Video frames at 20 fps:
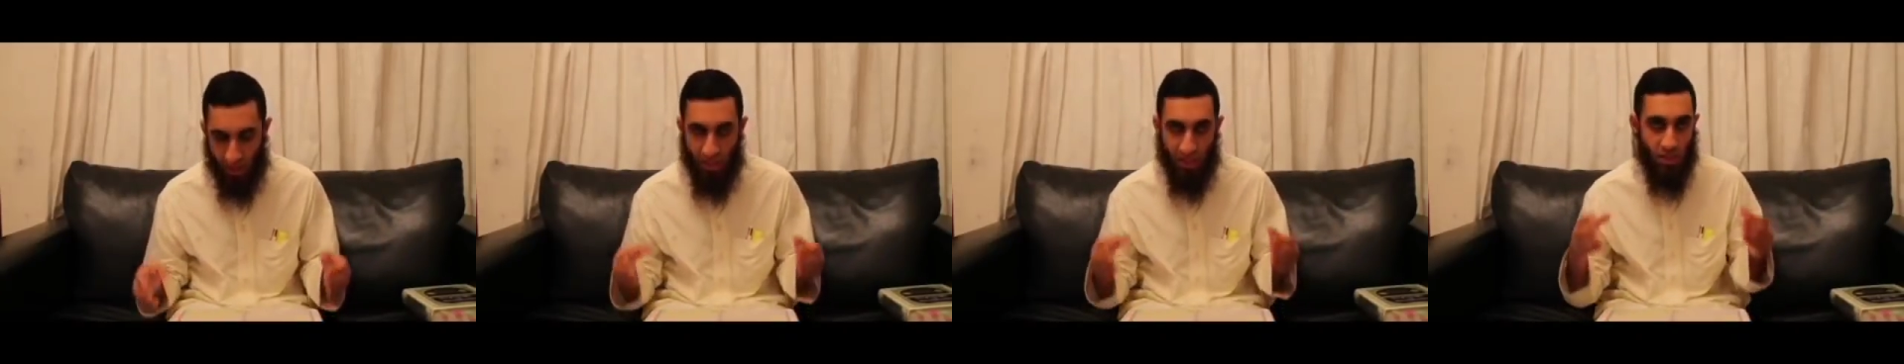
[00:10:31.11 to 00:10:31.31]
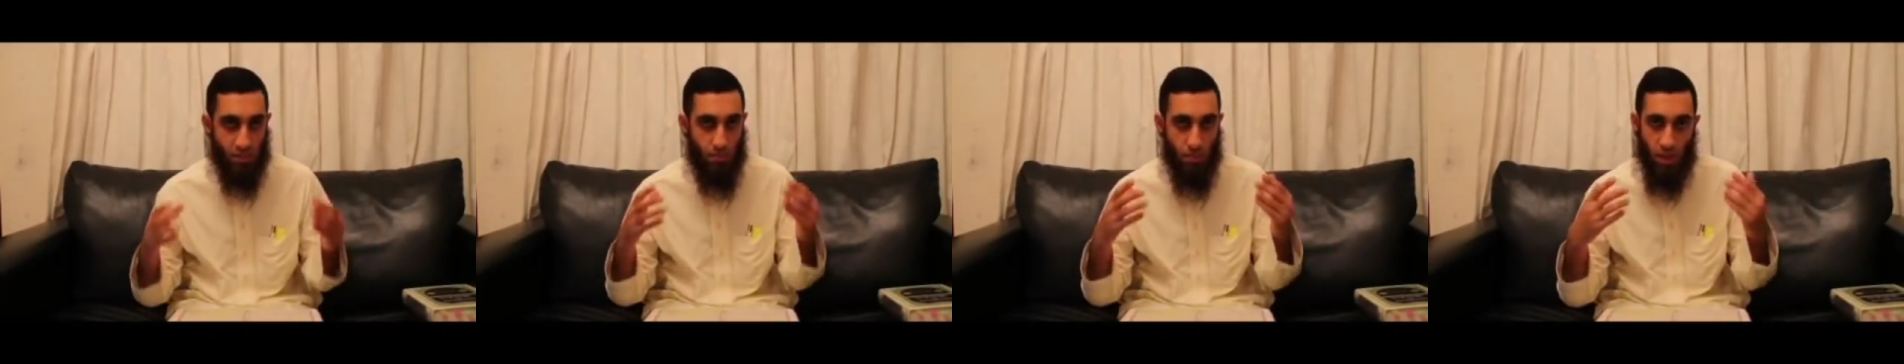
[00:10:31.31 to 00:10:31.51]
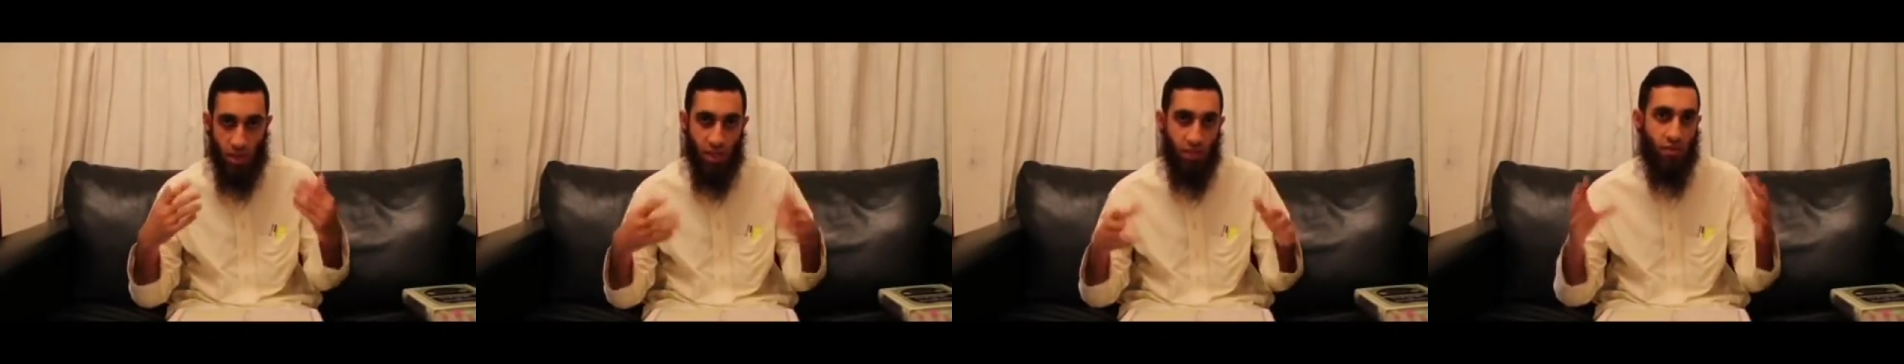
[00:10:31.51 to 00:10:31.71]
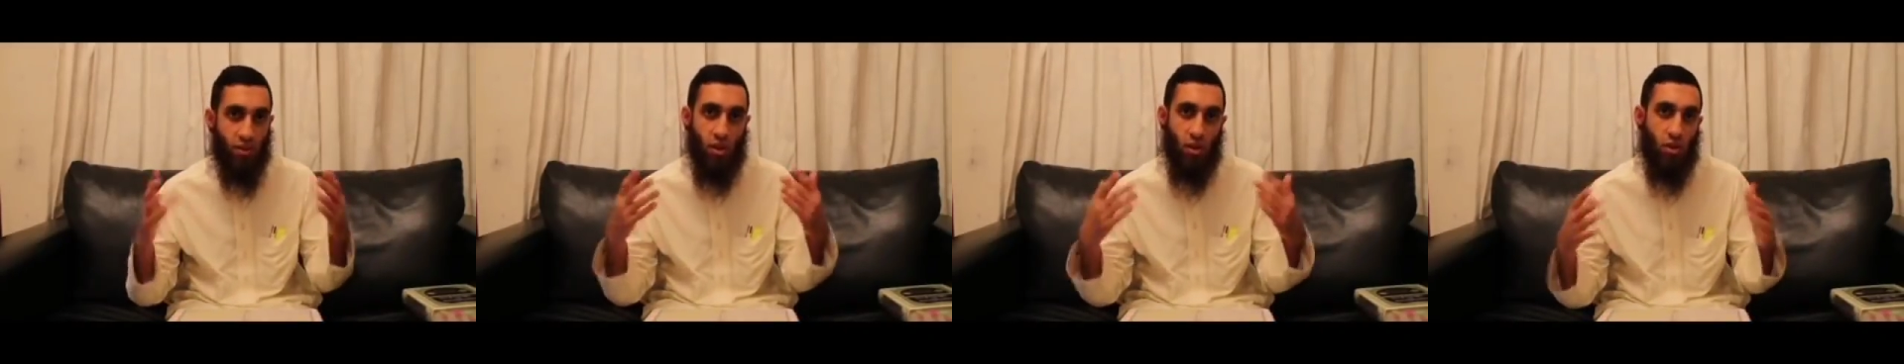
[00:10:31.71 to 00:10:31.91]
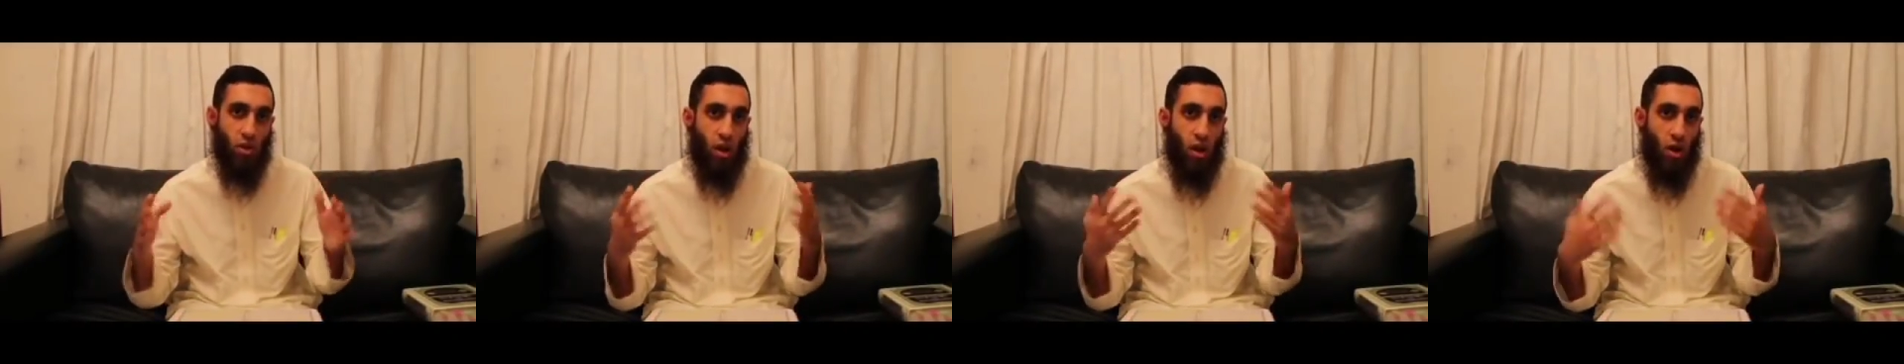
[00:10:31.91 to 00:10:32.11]
disbelieve in
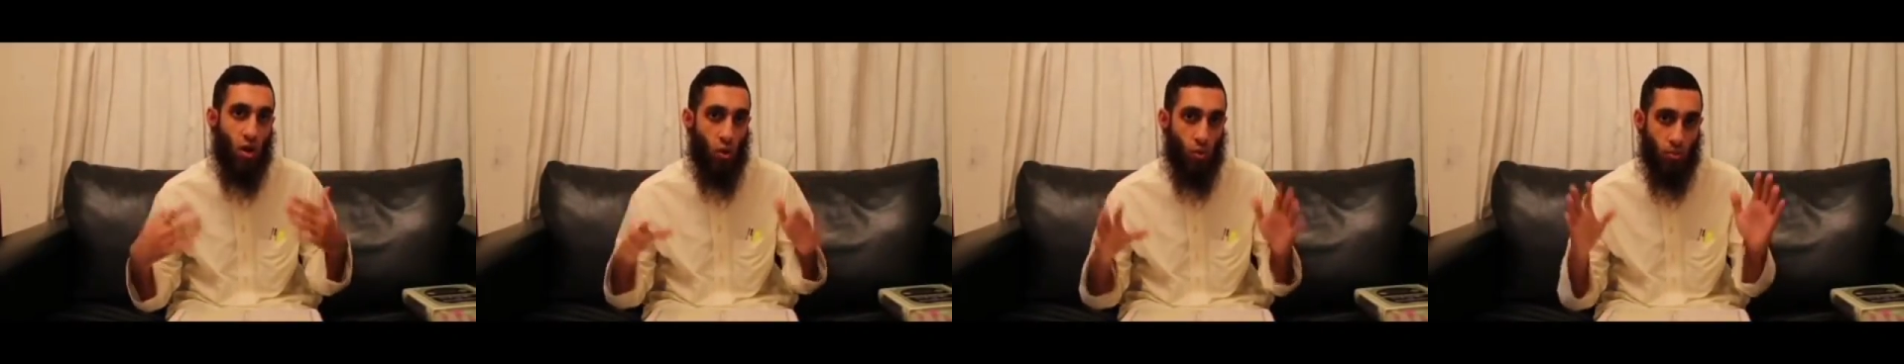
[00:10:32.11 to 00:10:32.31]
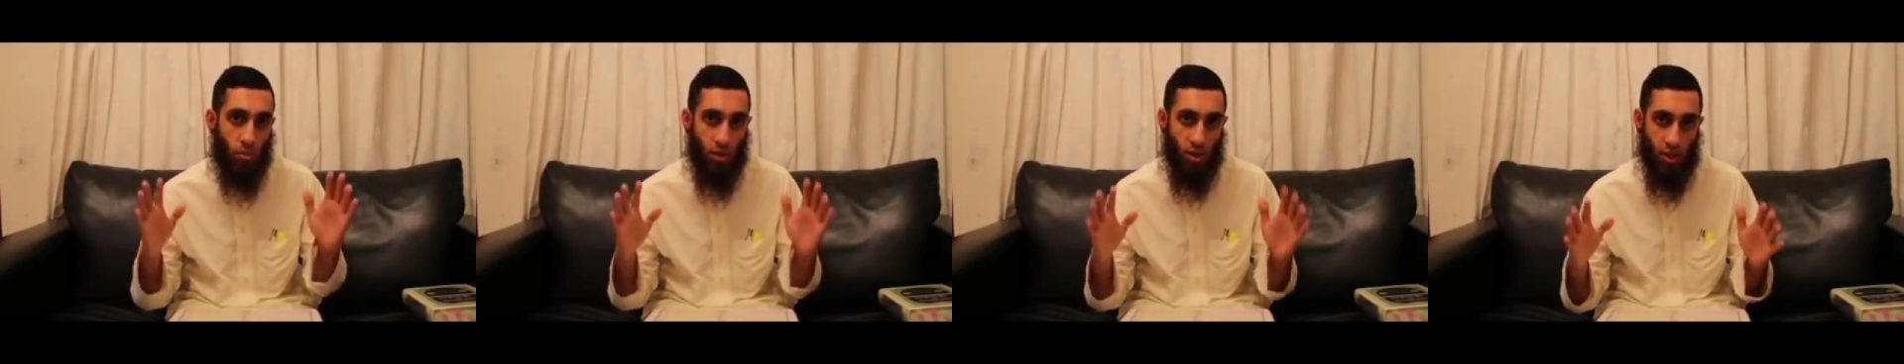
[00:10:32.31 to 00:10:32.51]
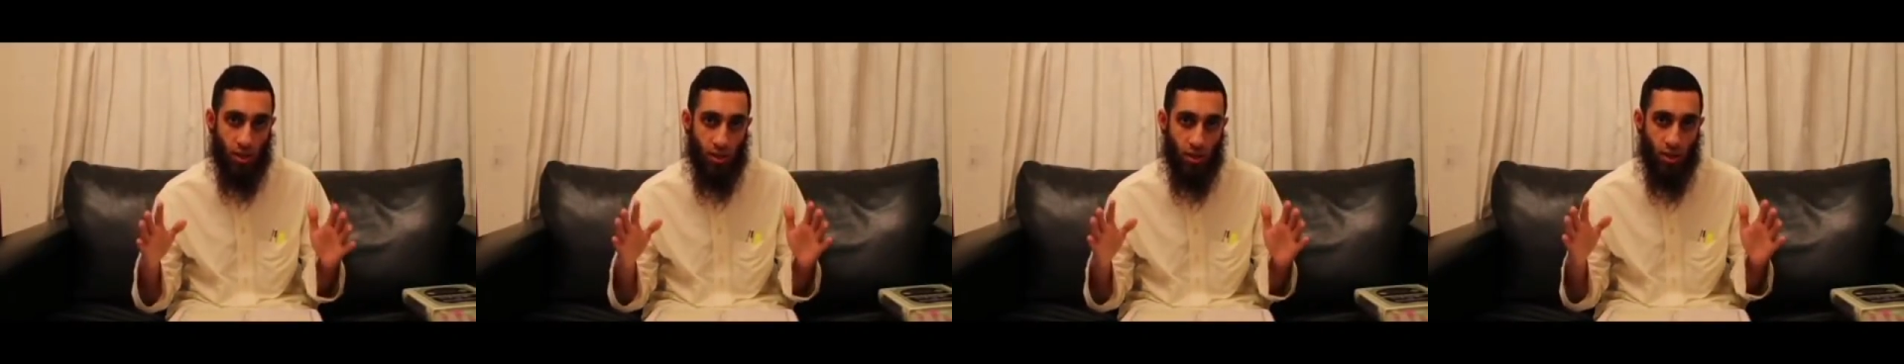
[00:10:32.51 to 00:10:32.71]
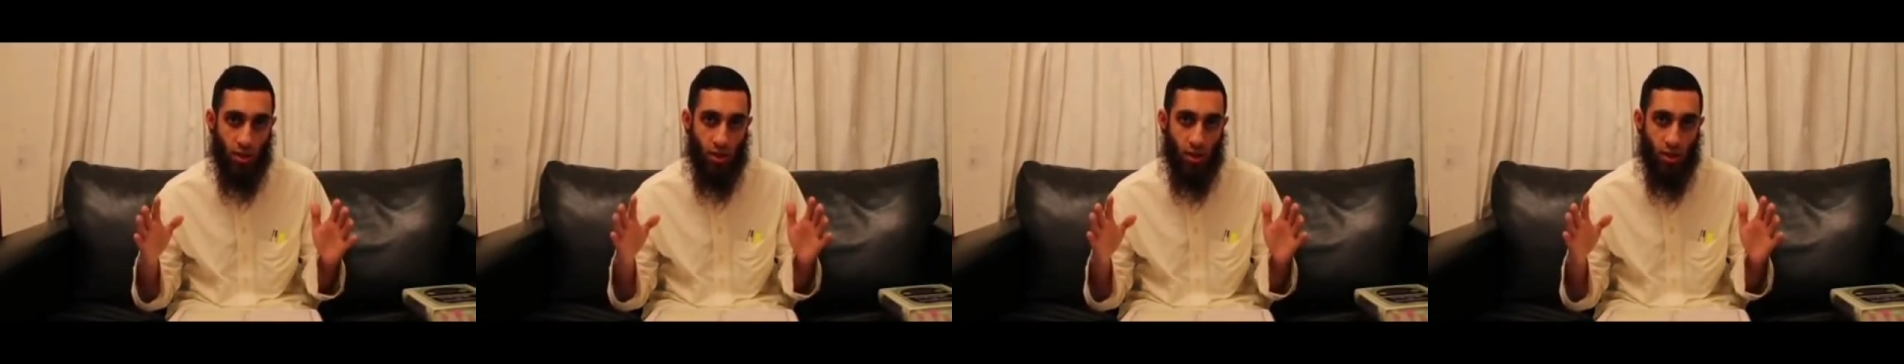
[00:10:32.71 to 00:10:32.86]
Allah openly.